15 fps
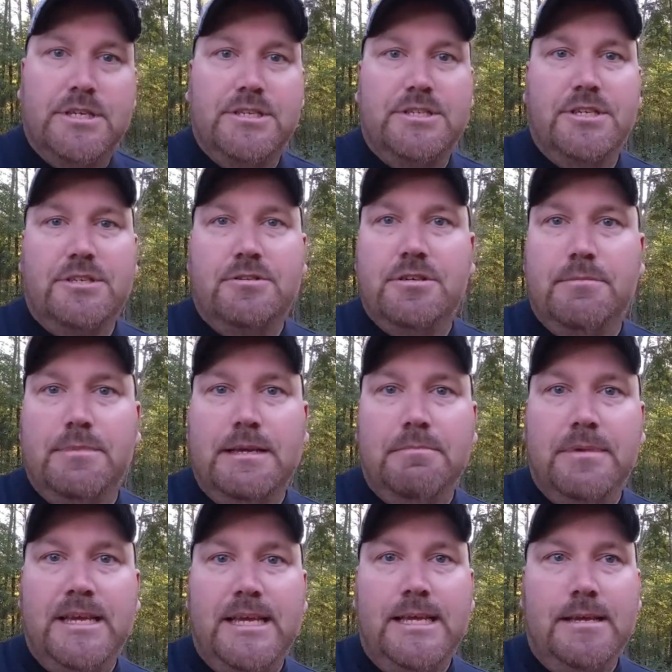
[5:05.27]
It's just going to be
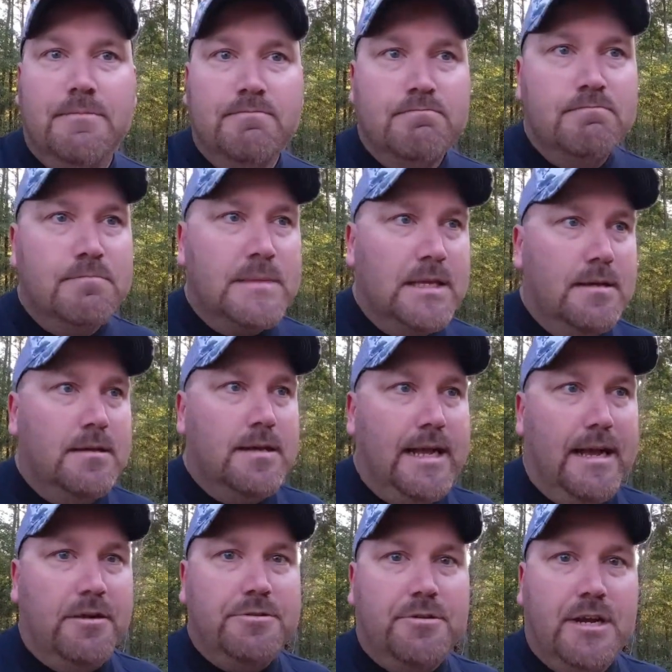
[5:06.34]
me
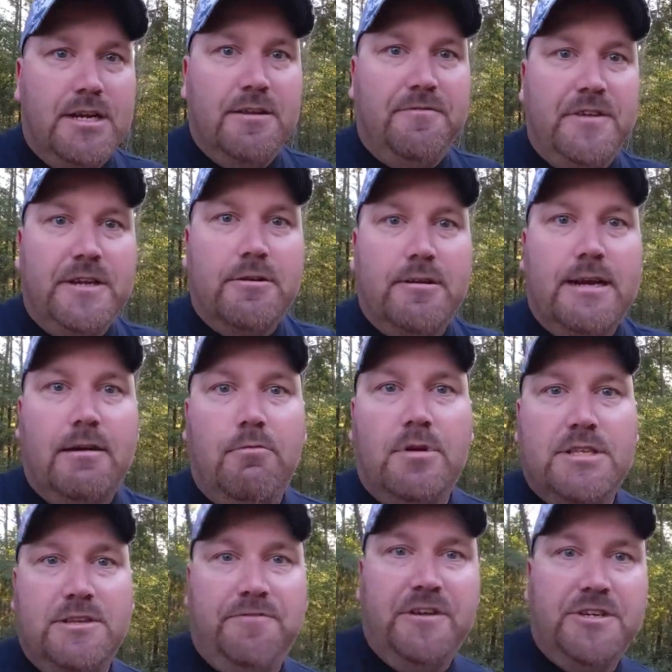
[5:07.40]
out trying to figure out
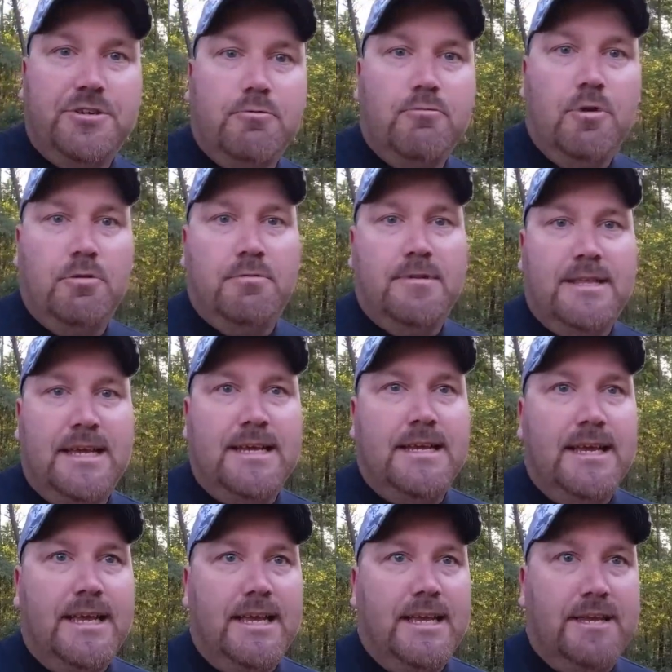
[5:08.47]
what the fish are wanting that
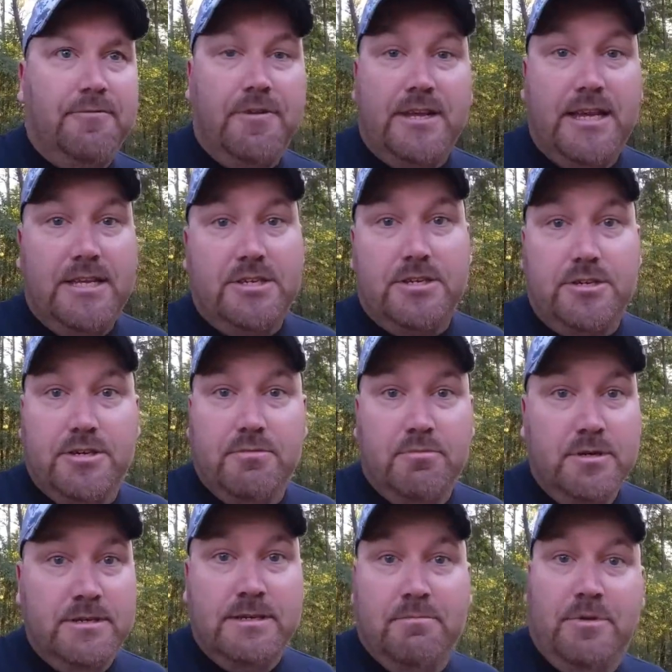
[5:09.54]
day. And if we catch a good
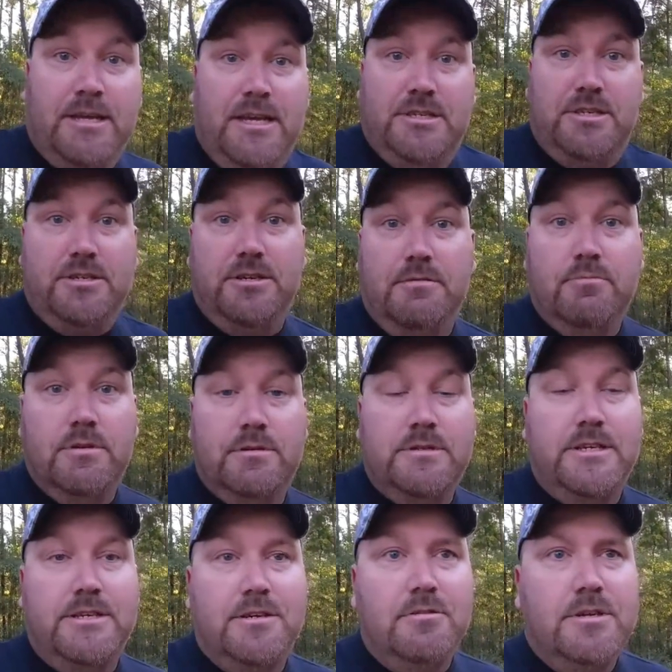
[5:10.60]
one, then we catch a good one.
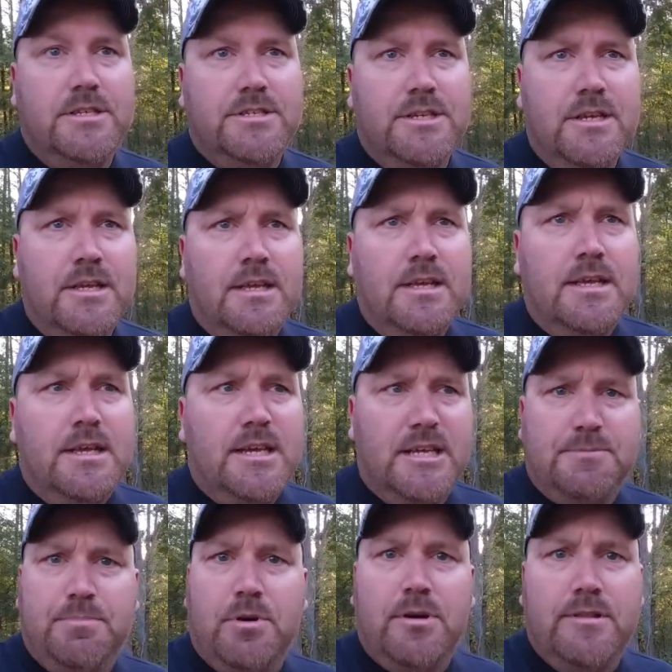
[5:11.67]
You know,
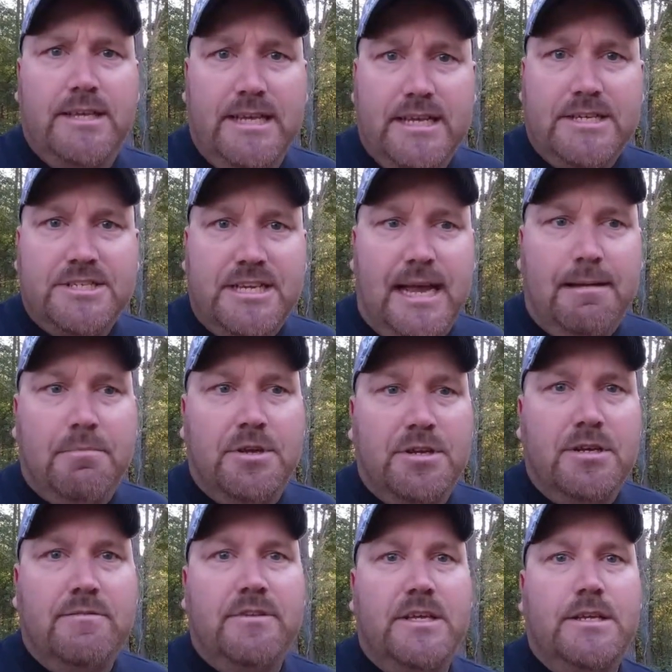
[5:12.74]
that's part of the excitement
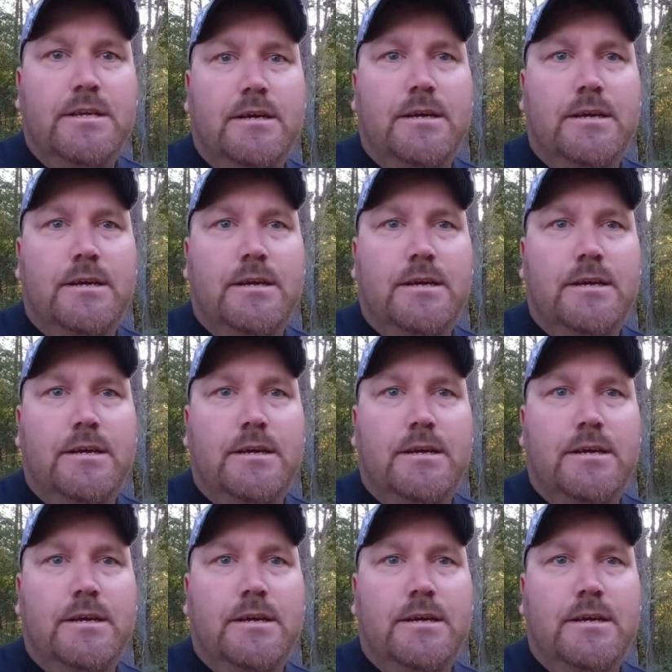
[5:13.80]
of it.